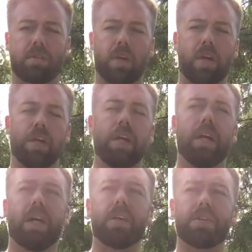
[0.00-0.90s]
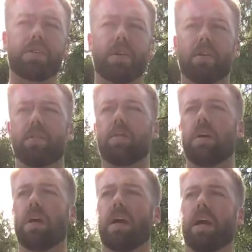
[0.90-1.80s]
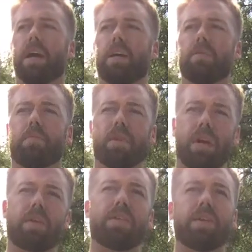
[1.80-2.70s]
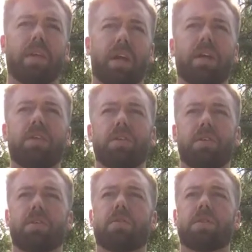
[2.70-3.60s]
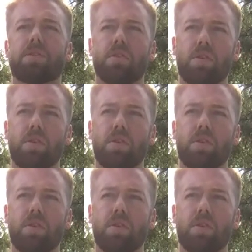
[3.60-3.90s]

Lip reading: Okay, and so one other thing that I can do is